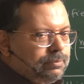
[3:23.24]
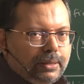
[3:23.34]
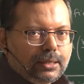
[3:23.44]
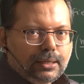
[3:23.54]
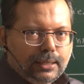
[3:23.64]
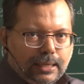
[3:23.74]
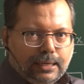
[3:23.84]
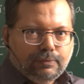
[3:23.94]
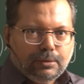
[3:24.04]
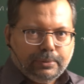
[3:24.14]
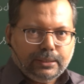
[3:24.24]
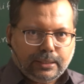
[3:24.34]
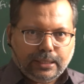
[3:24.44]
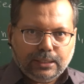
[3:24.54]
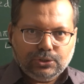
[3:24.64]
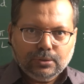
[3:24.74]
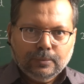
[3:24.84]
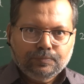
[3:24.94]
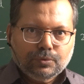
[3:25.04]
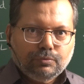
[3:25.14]
pi L will be the range,
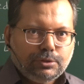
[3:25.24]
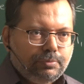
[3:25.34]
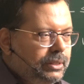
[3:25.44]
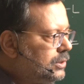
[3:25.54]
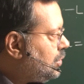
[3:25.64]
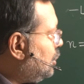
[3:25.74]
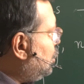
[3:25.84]
which means